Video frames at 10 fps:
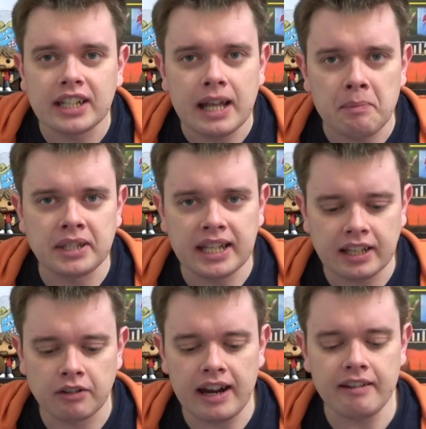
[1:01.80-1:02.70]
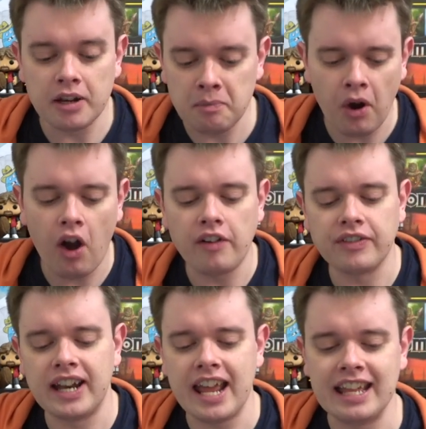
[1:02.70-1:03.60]
in that particular area, but
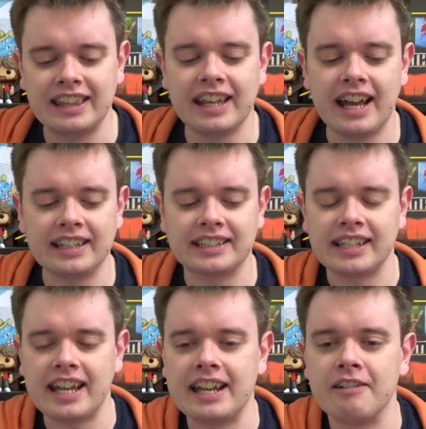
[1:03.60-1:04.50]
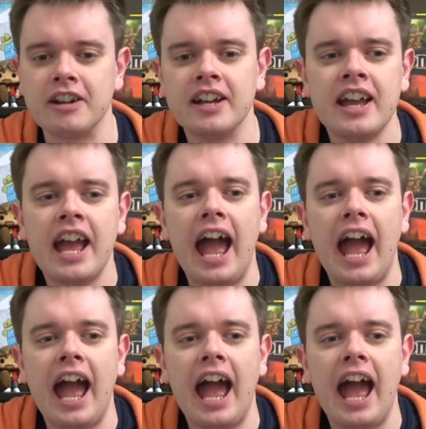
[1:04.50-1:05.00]
often in that area.